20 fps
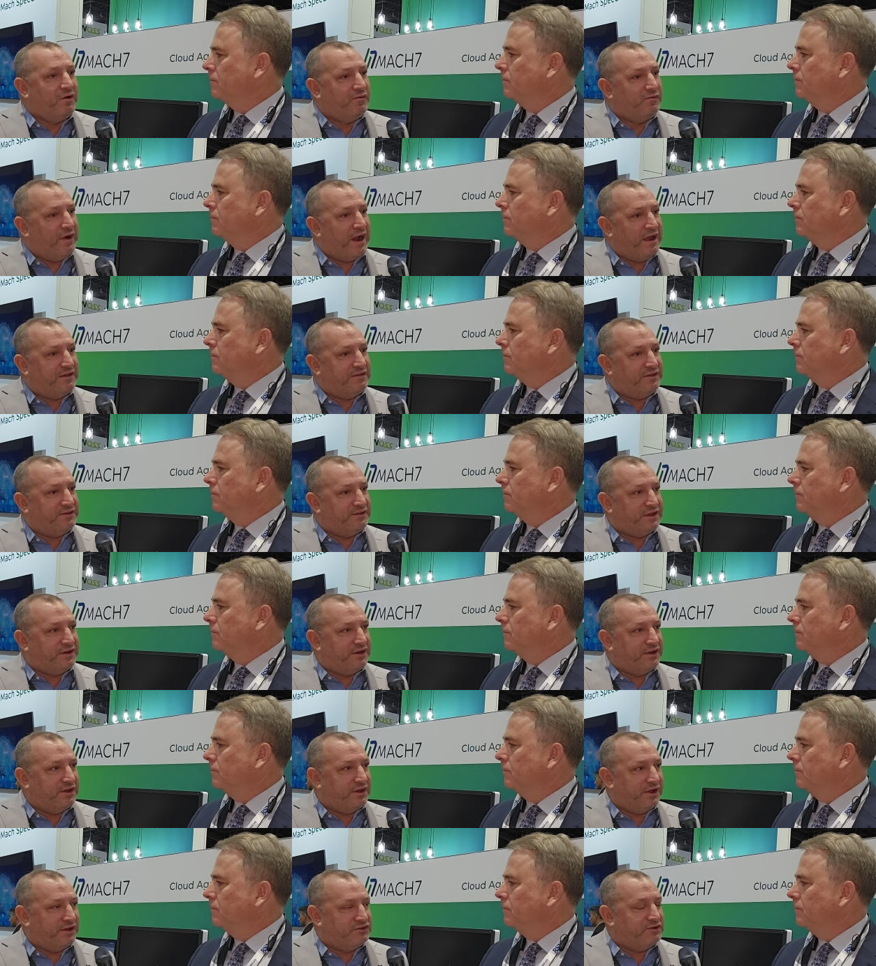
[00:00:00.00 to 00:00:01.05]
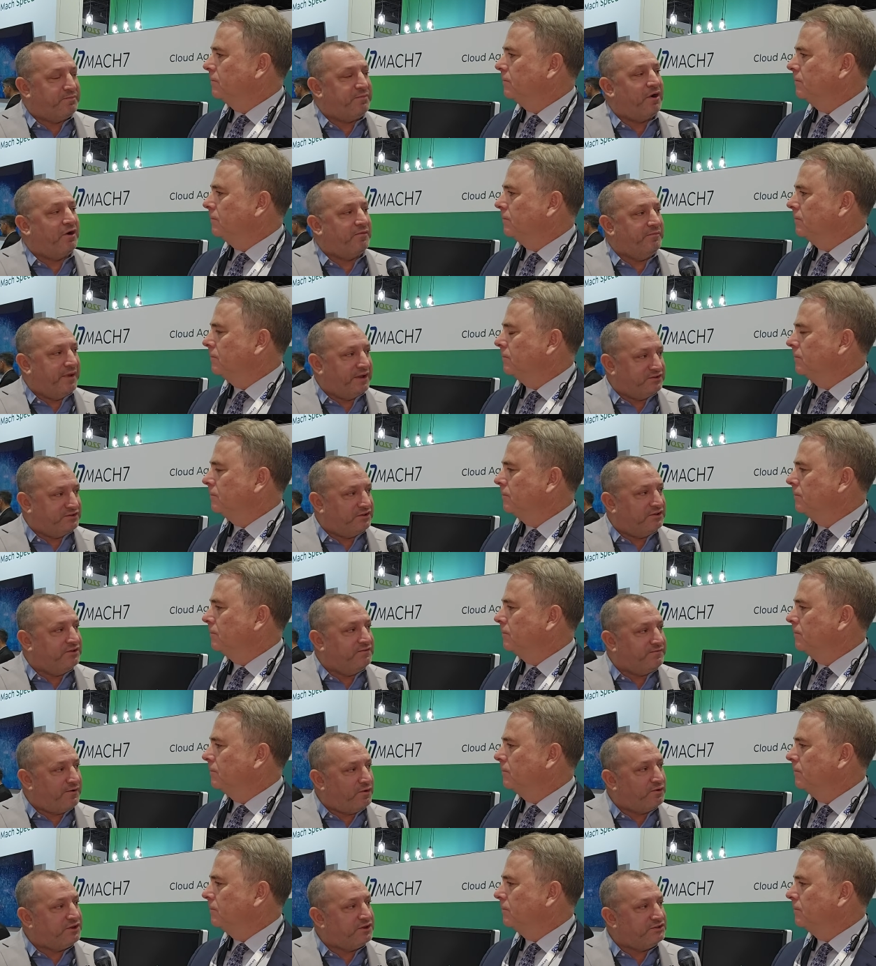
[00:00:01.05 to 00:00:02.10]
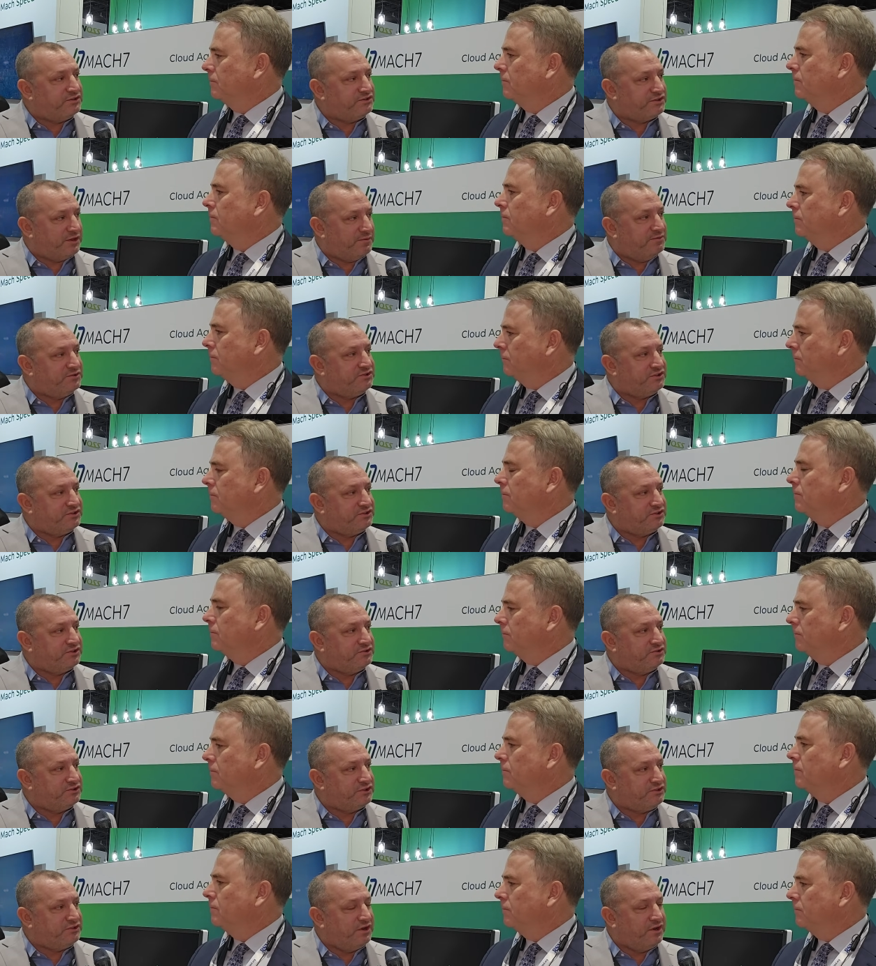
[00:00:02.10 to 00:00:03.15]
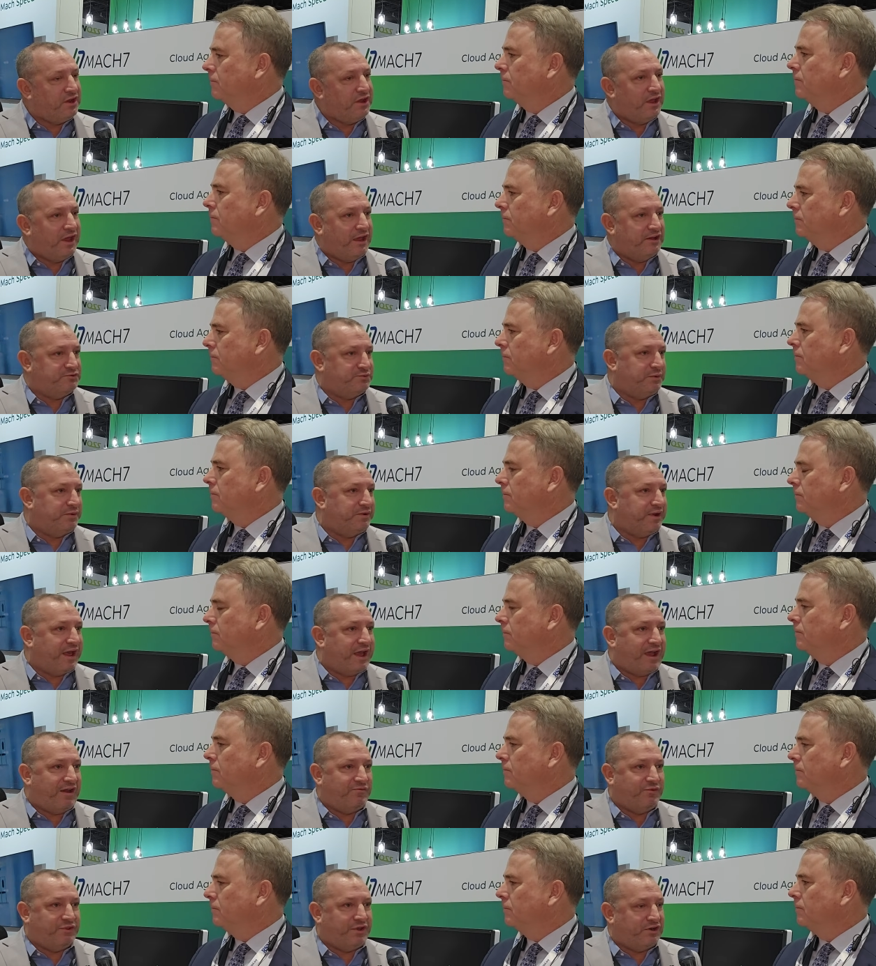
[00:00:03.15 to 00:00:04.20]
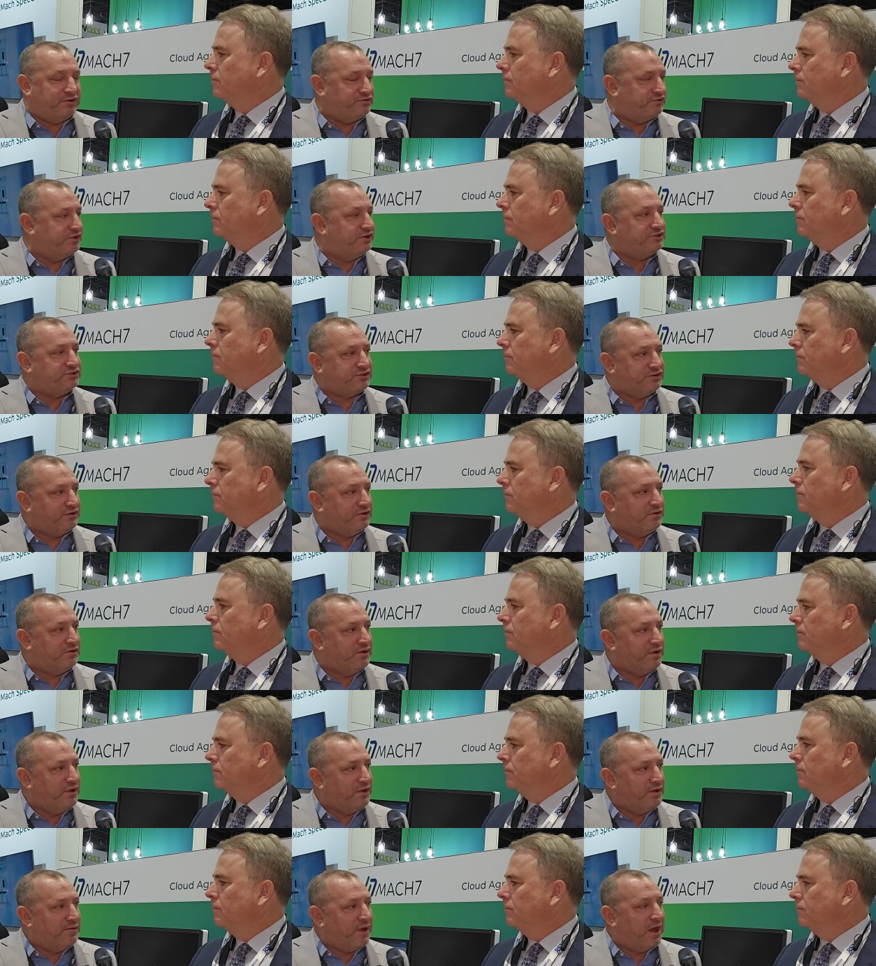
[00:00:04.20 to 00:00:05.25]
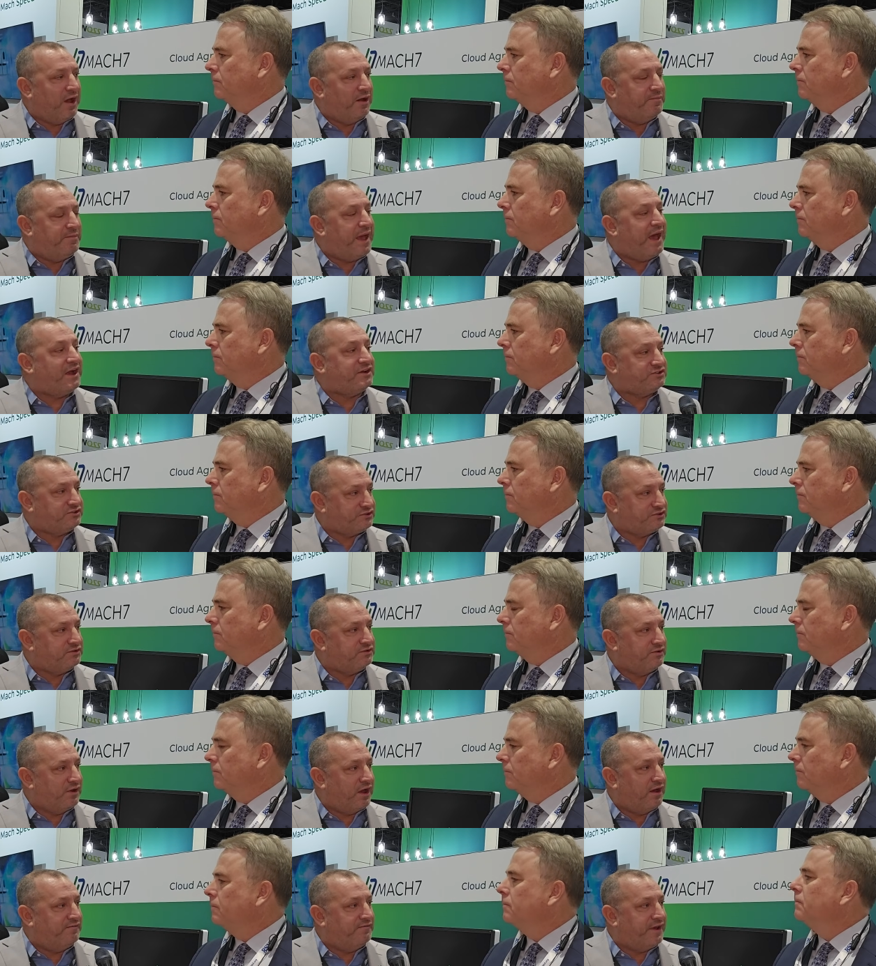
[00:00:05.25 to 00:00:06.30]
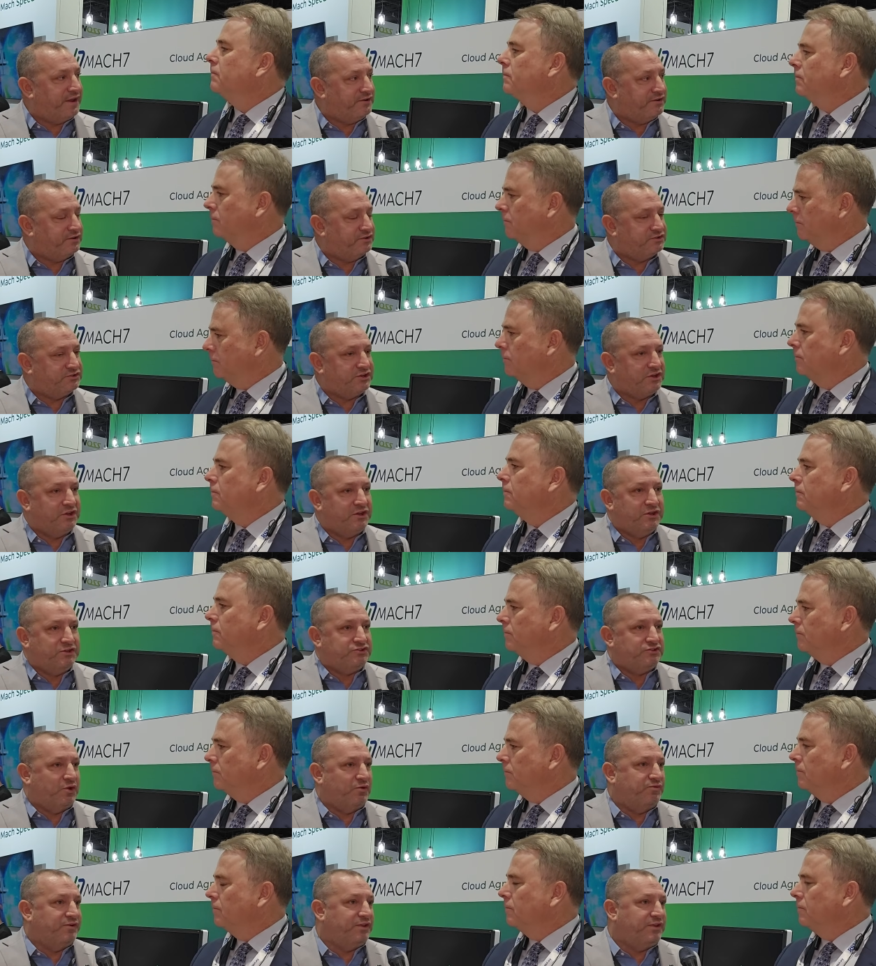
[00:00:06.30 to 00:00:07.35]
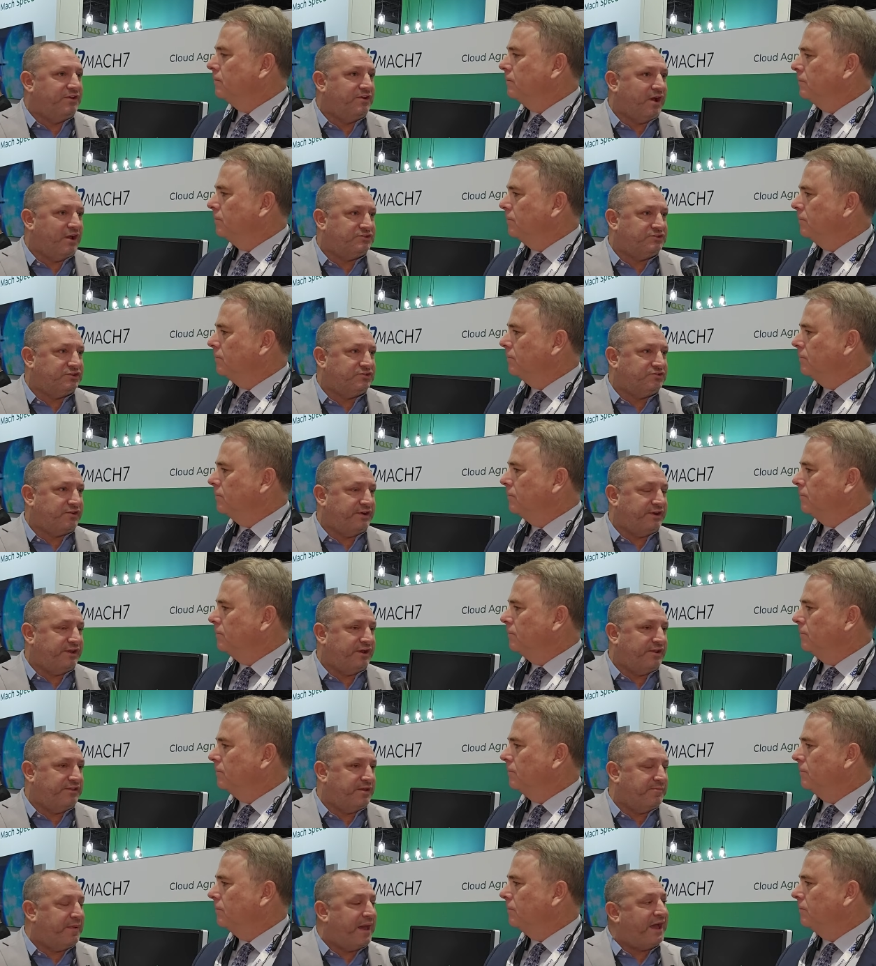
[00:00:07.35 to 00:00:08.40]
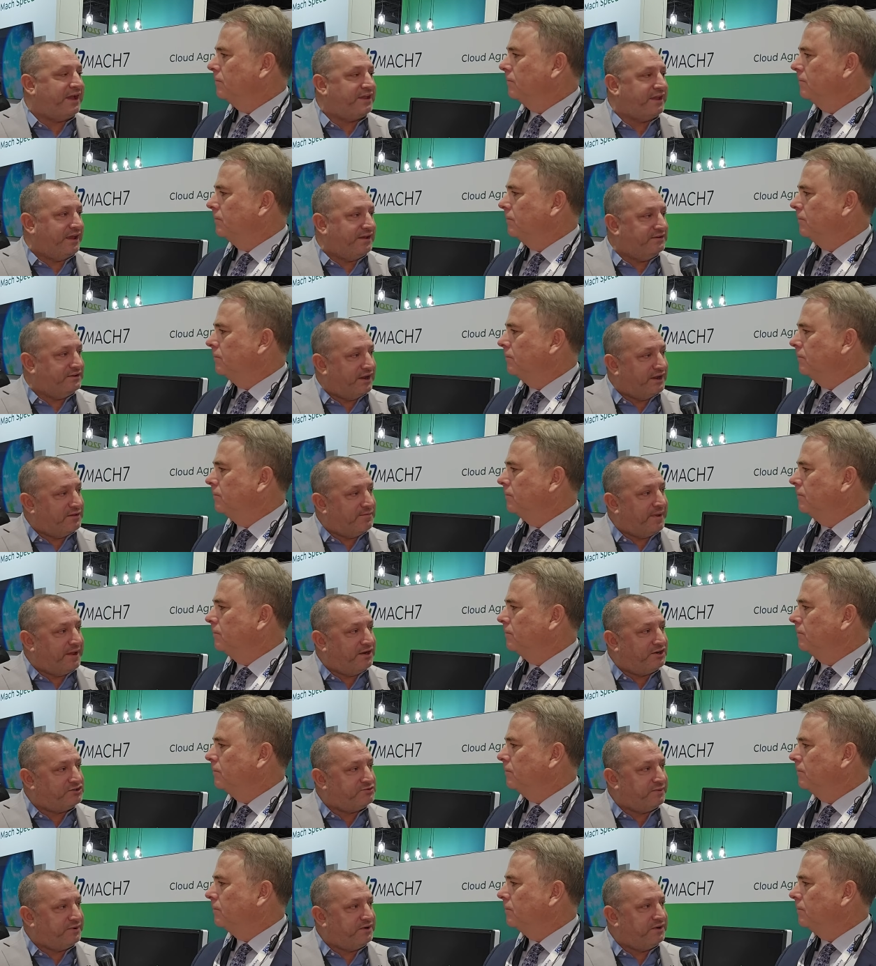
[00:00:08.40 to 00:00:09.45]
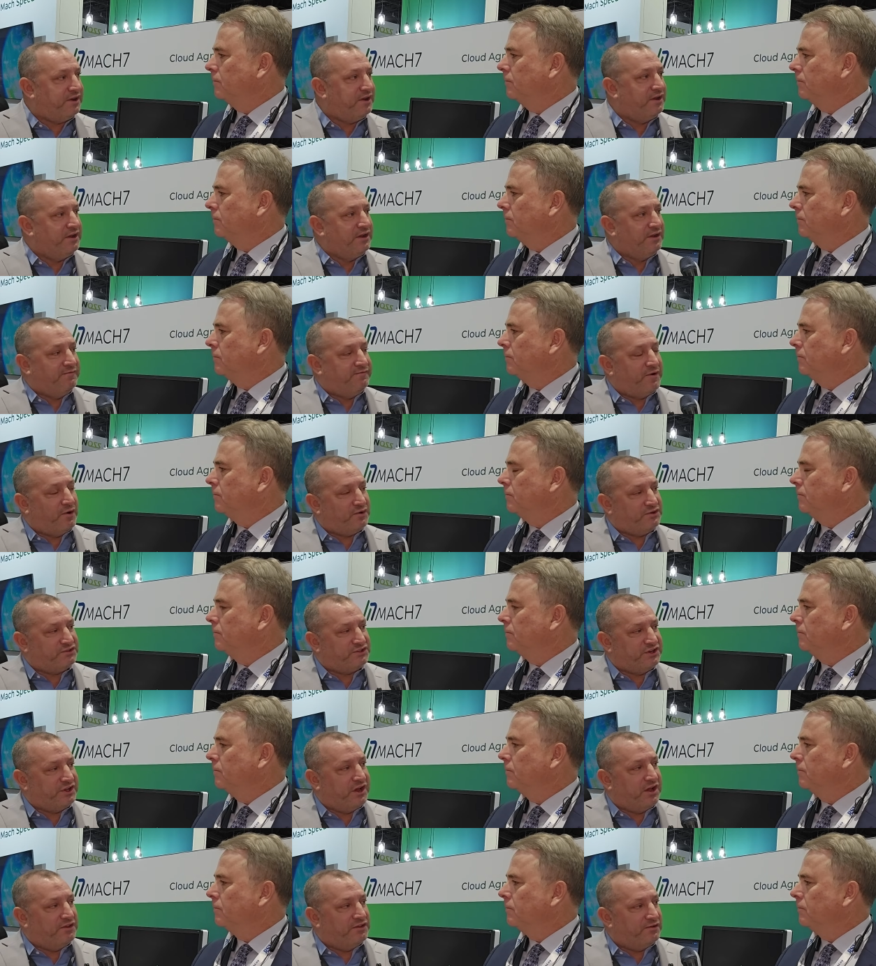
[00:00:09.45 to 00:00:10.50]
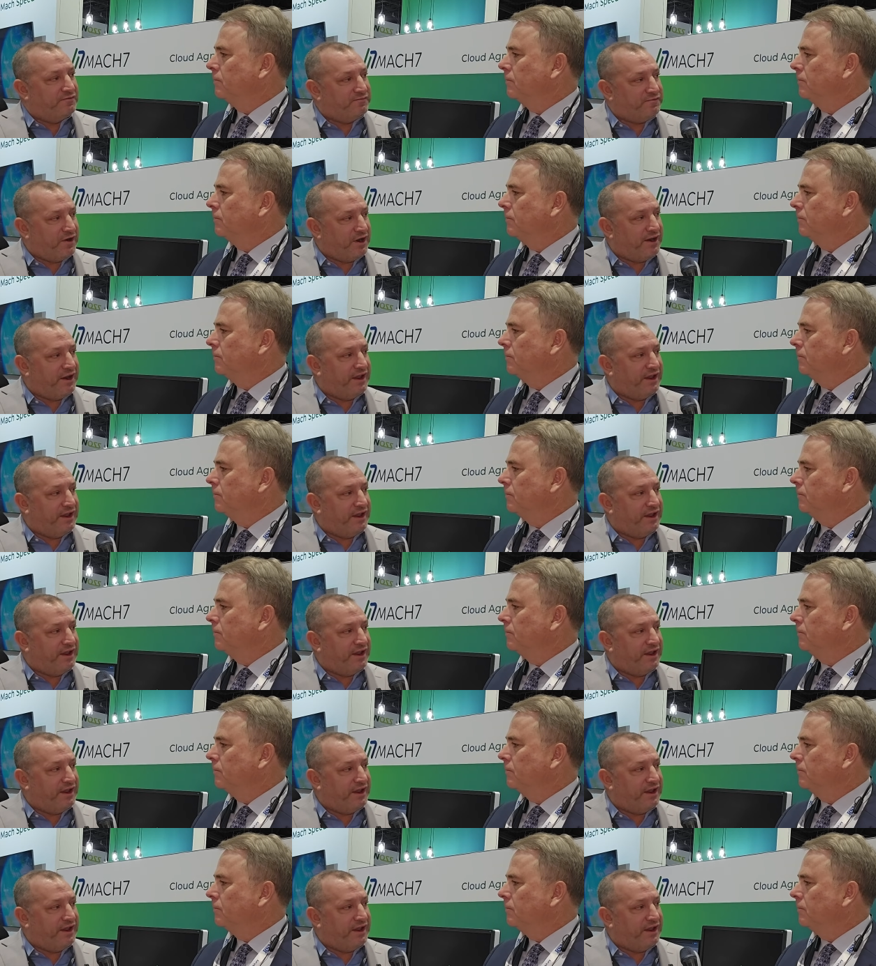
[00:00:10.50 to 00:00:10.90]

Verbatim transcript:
Speaker 1: rather than a, a departmentally focused imaging solution as we would have with our traditional uh, PACS uh, vendors. So really concentrating on the back end data management and focusing on the front